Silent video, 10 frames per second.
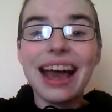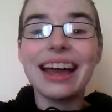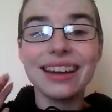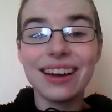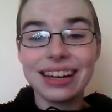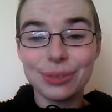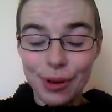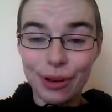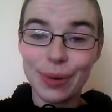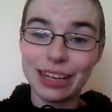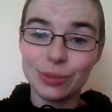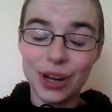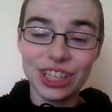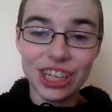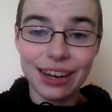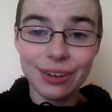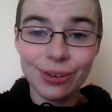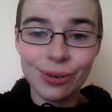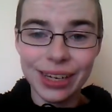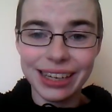Hey guys, welcome back to my
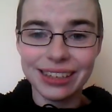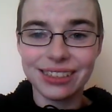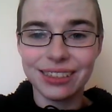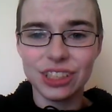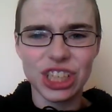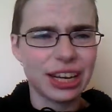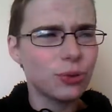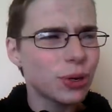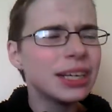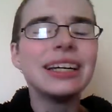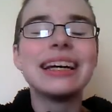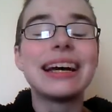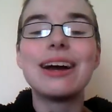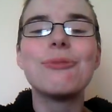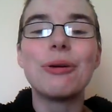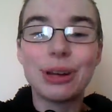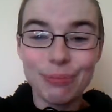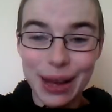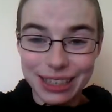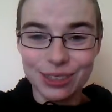channel.
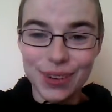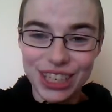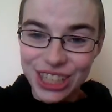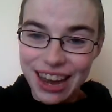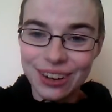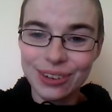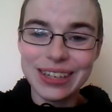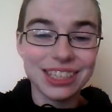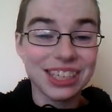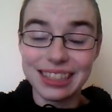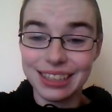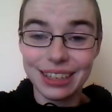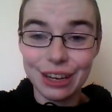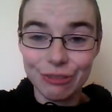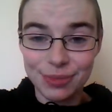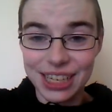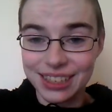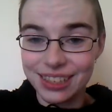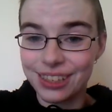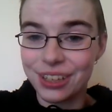Welcome back to my channel. It's Jessica from
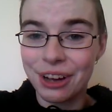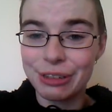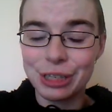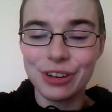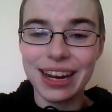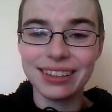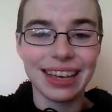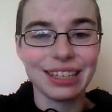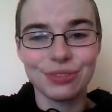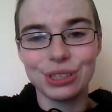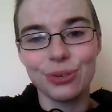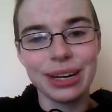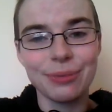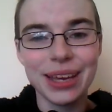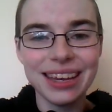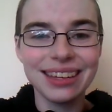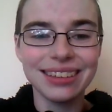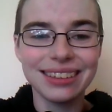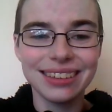Jessica's Art Restraint. Thanks for joining me.